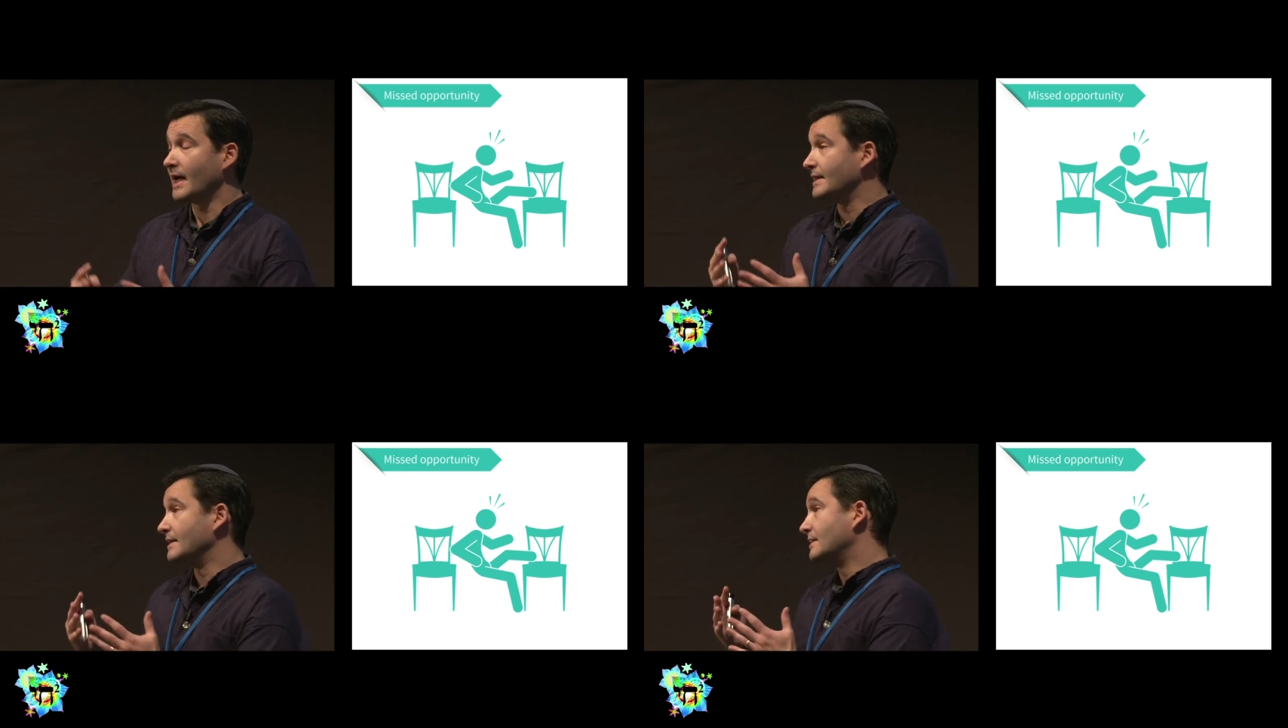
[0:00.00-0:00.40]

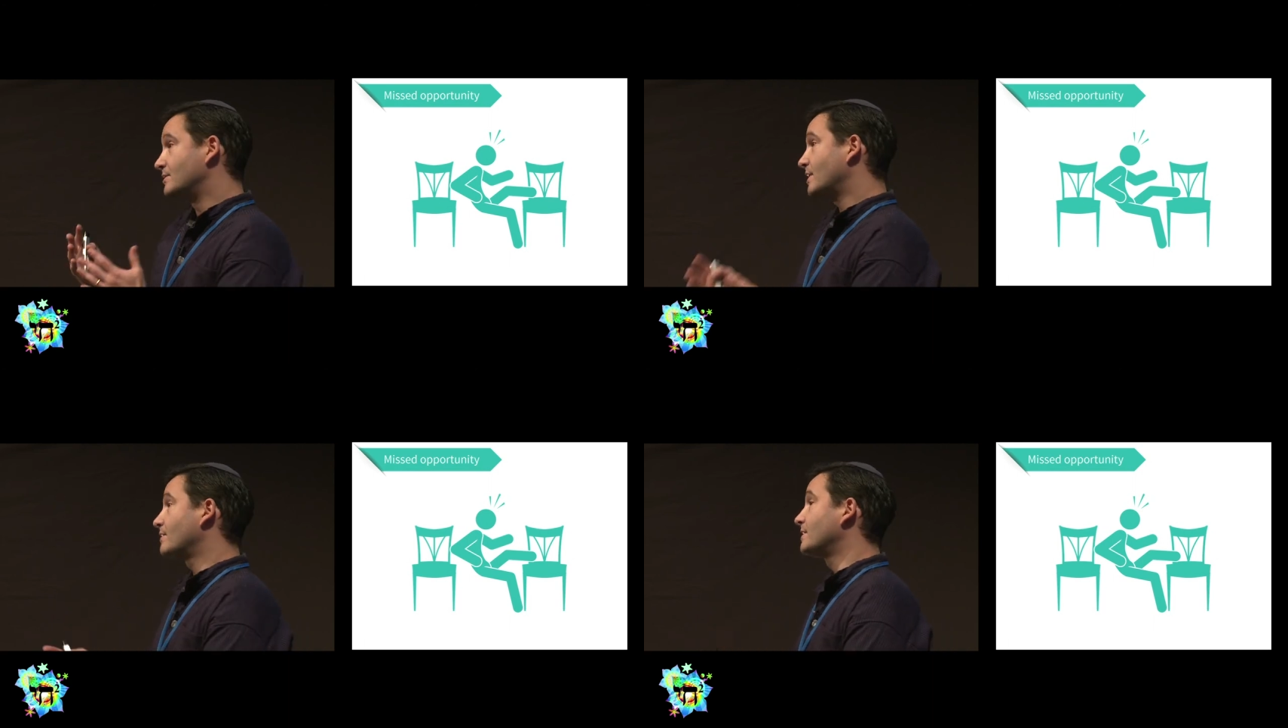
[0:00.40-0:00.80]
and
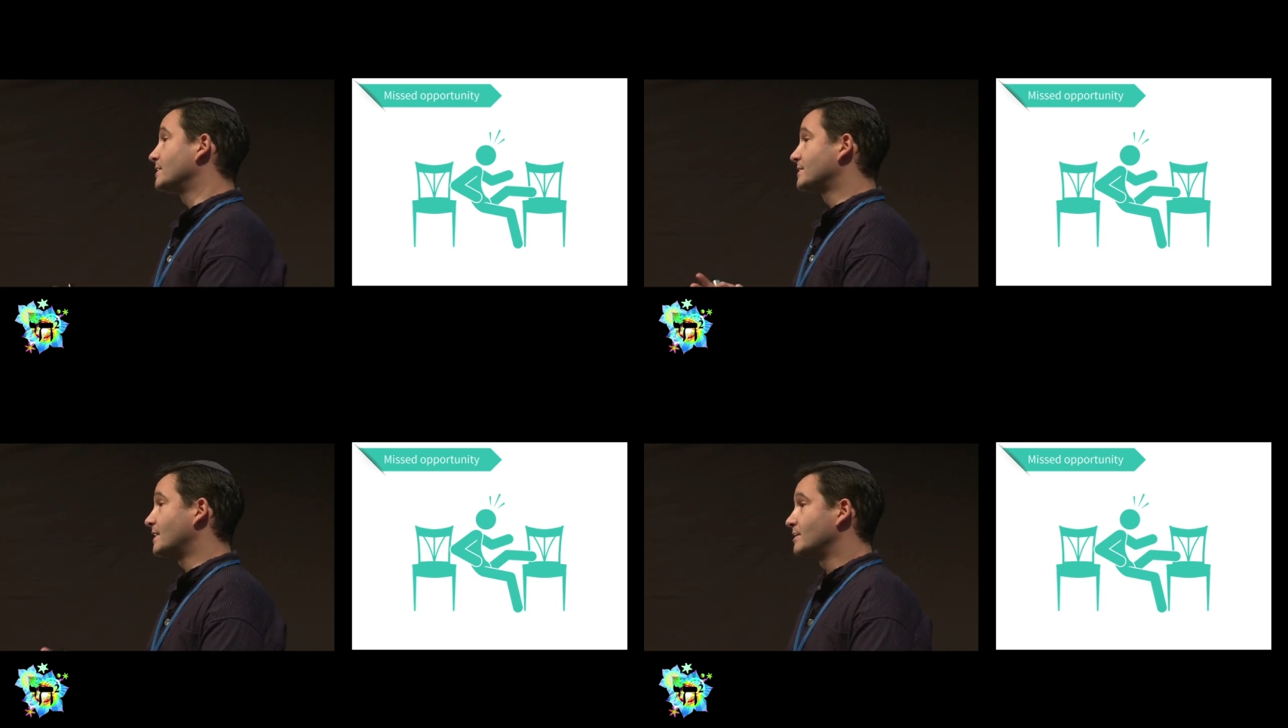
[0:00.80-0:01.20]
the
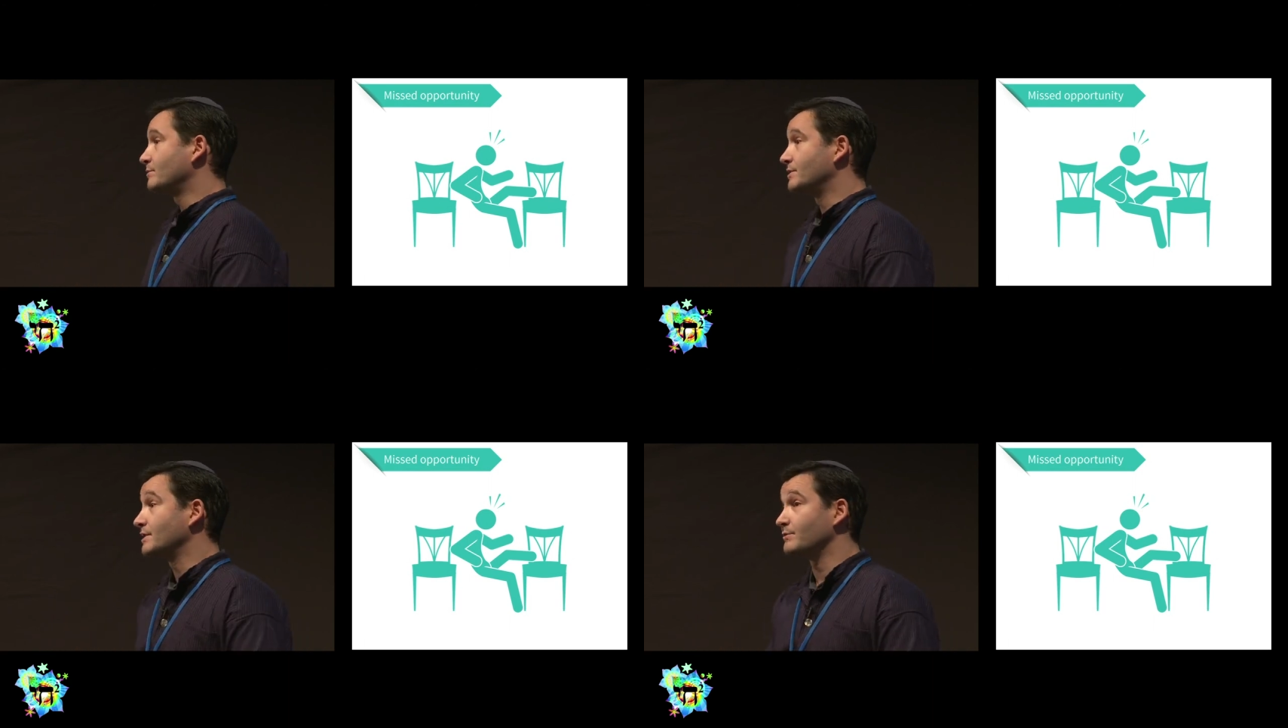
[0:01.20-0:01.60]
charities are set
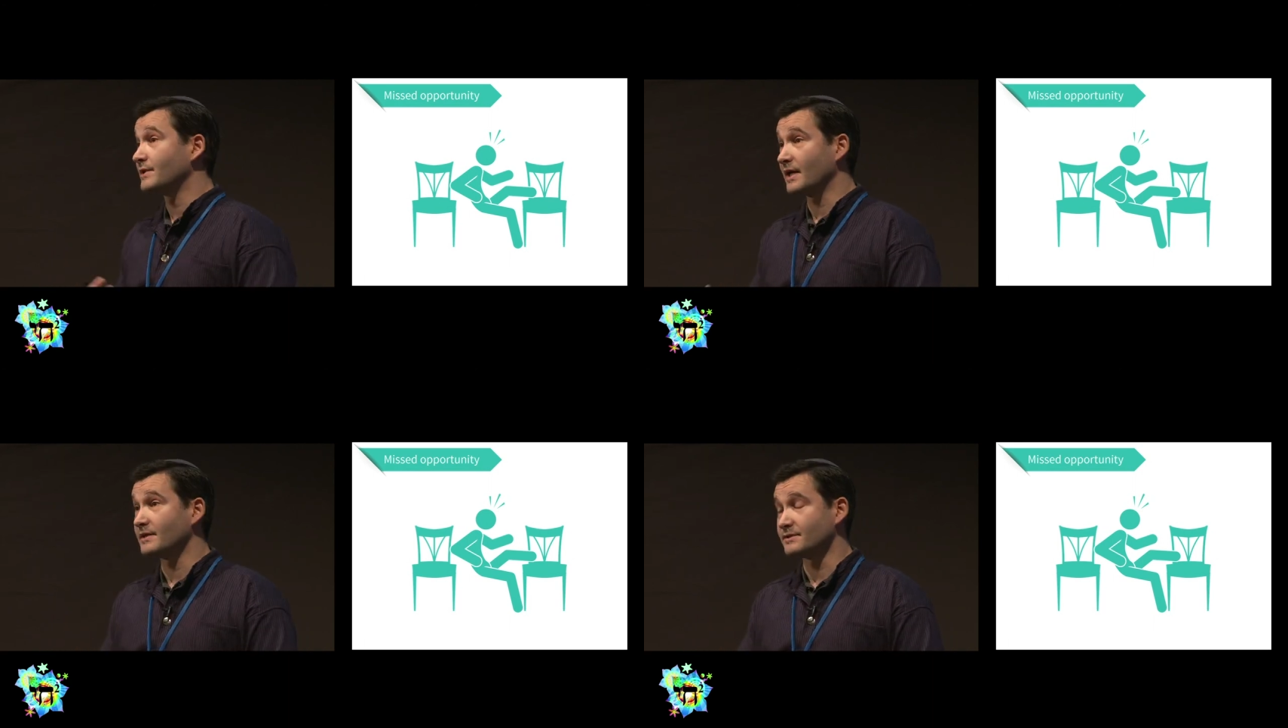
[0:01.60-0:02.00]
up to deal
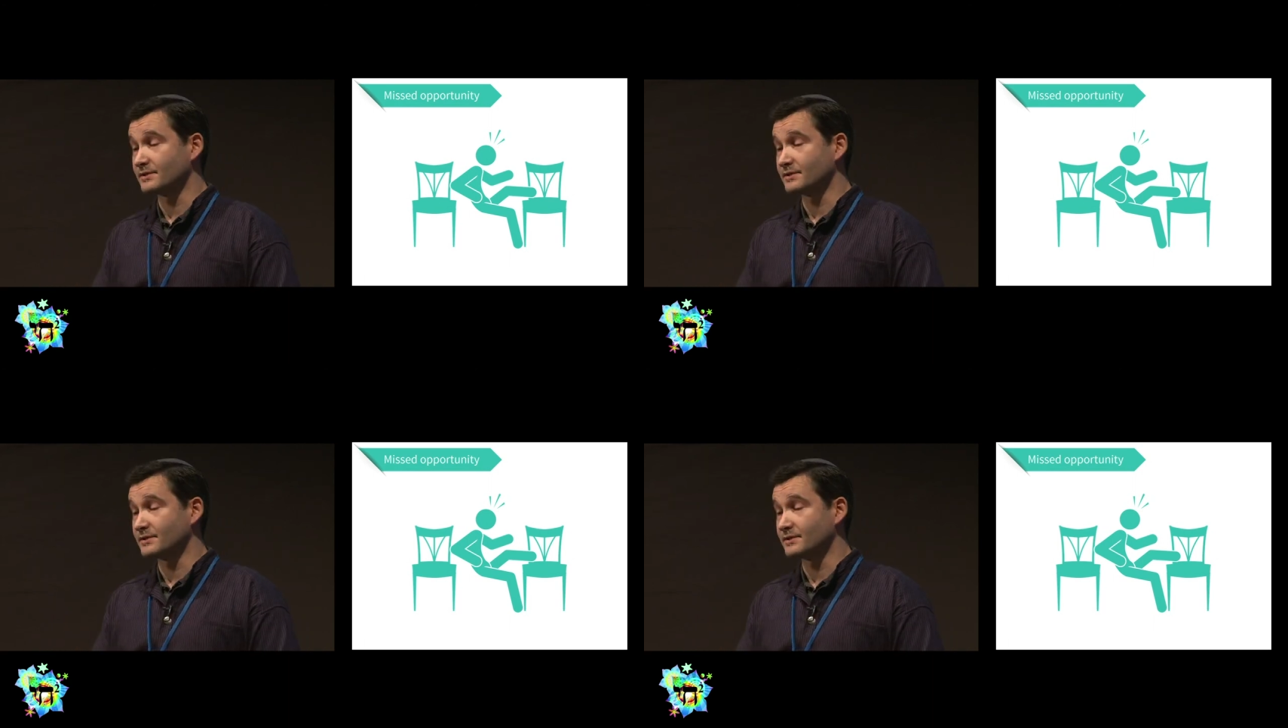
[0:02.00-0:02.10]
with